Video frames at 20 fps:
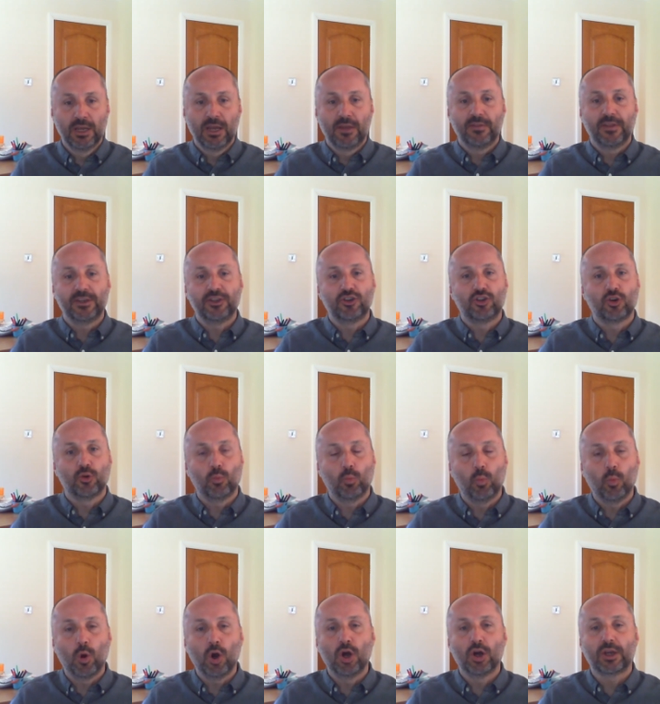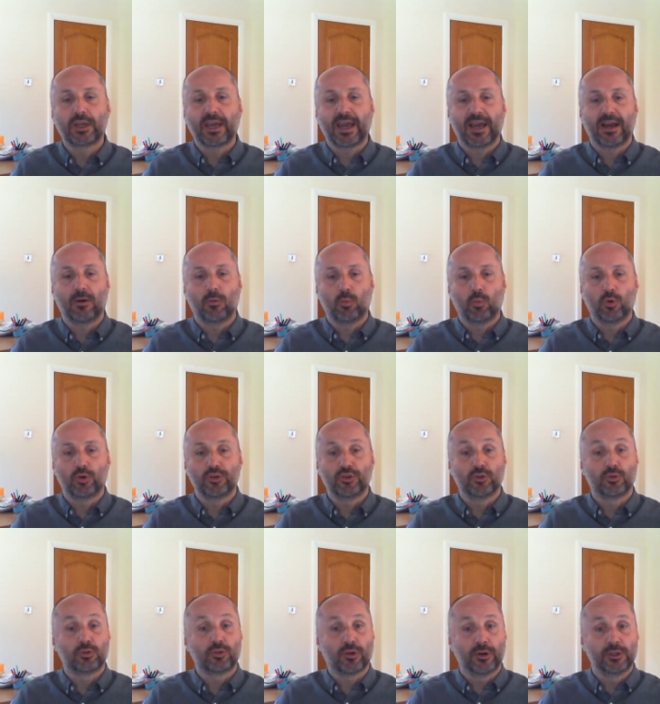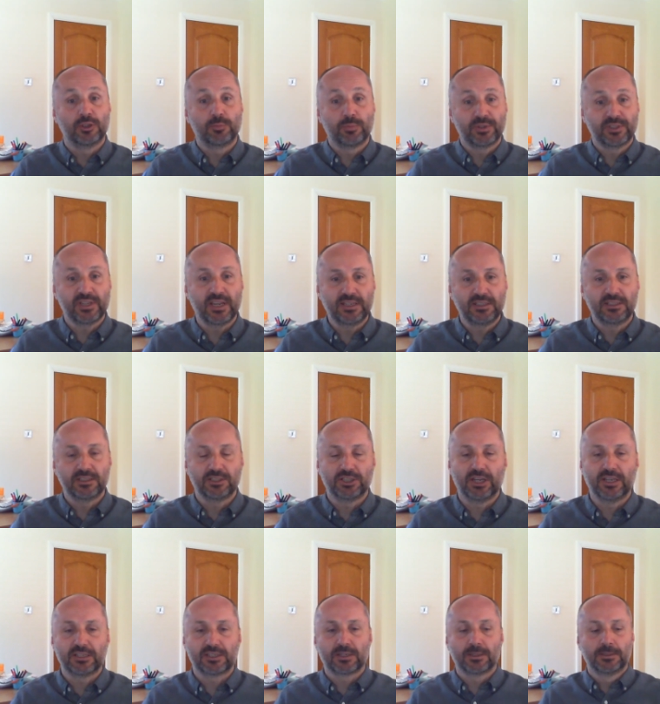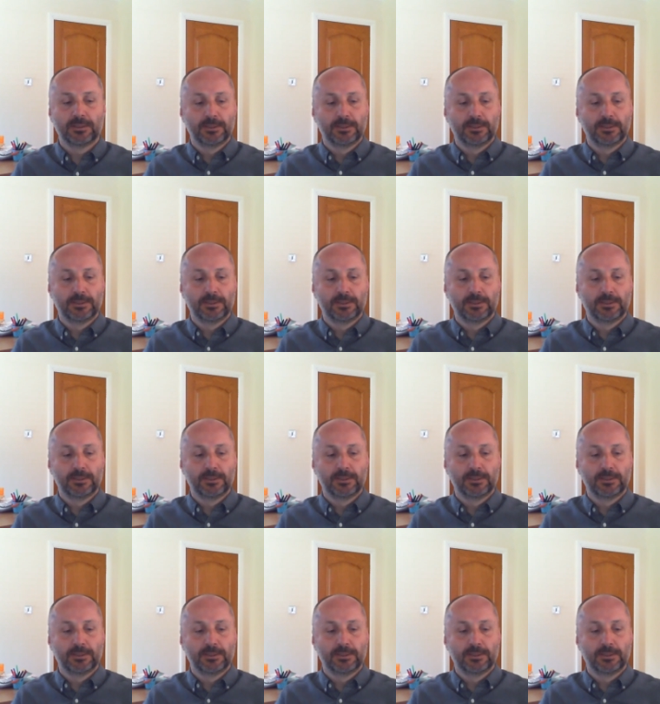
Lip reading: then you can work out what your gross percentage is.